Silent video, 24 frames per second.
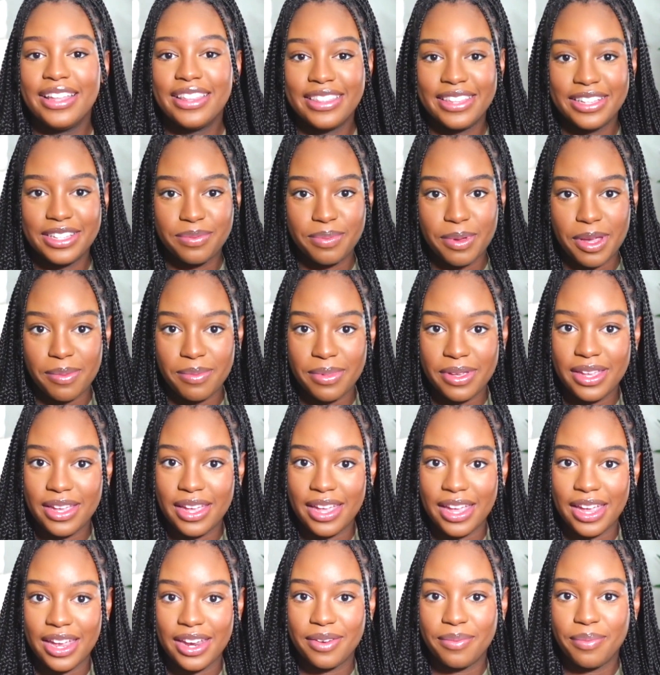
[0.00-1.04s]
this baby
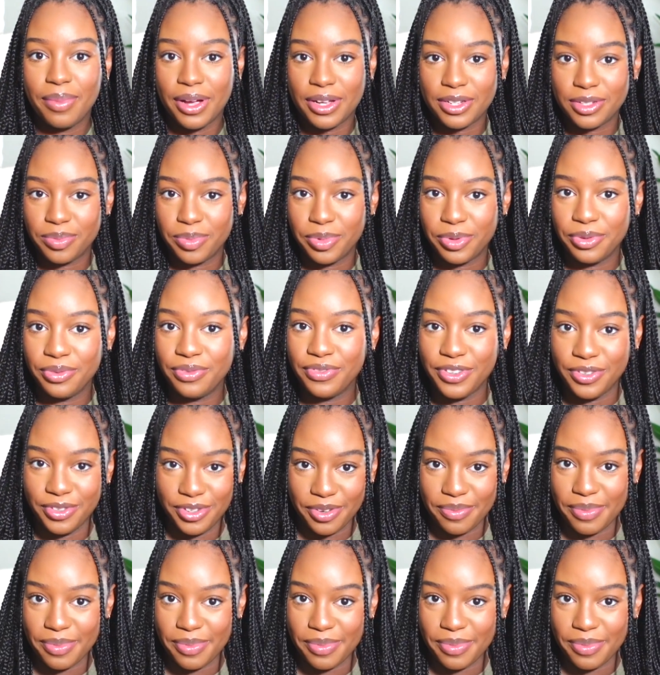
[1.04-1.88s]
and possible future